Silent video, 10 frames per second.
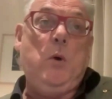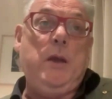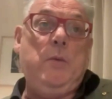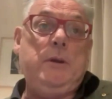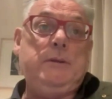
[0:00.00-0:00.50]
I
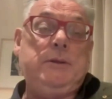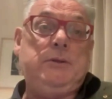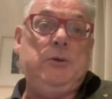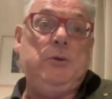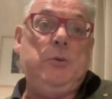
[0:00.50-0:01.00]
wanted to
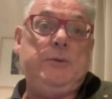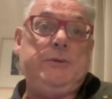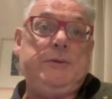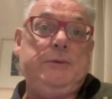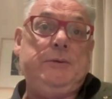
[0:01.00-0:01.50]
do was
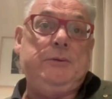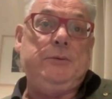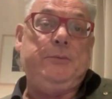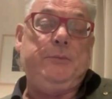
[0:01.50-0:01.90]
to